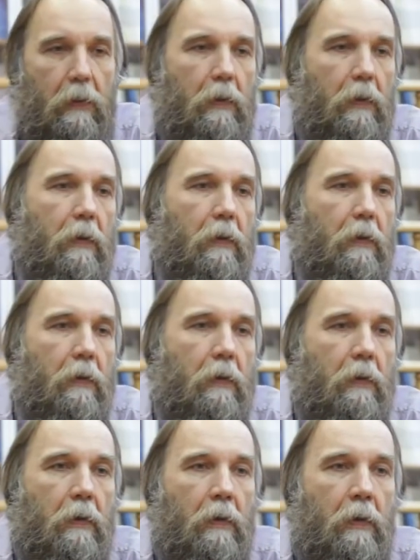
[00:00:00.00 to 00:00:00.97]

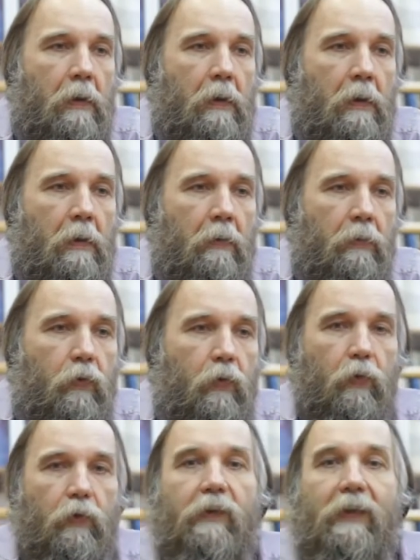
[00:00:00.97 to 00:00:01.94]

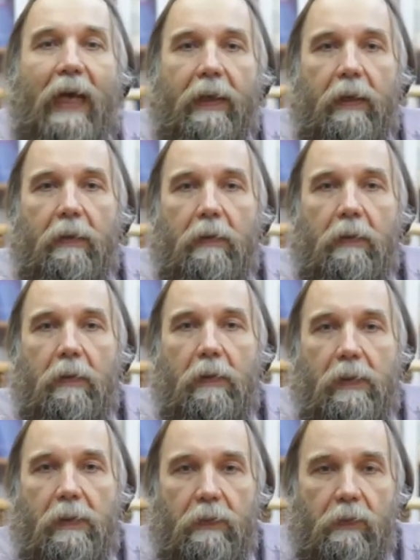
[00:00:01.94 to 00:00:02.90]
to study
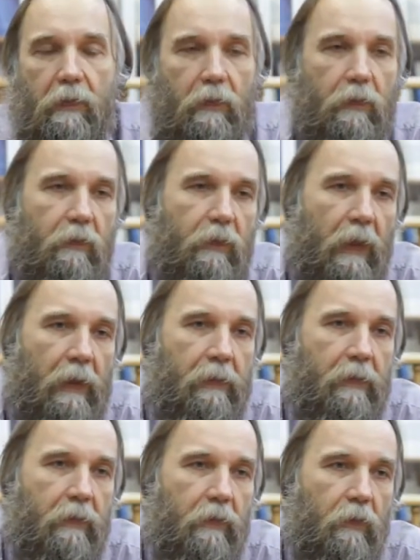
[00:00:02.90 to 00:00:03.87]
these
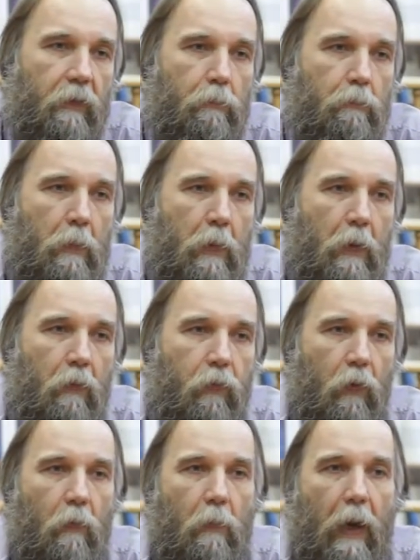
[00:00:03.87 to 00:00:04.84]
societies
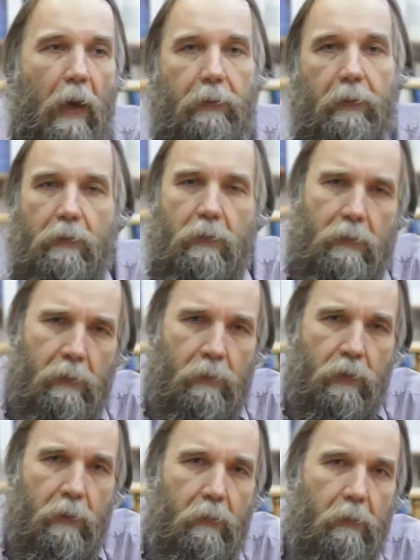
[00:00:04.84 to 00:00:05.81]
from
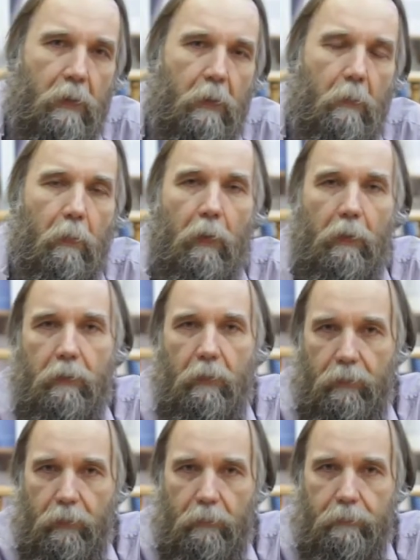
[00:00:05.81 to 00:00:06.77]
ethnosociological point
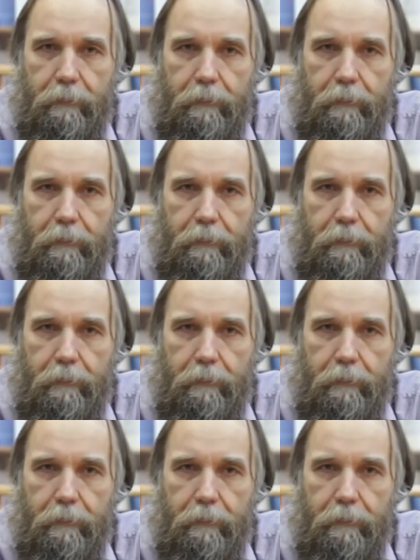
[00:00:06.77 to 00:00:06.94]
of view.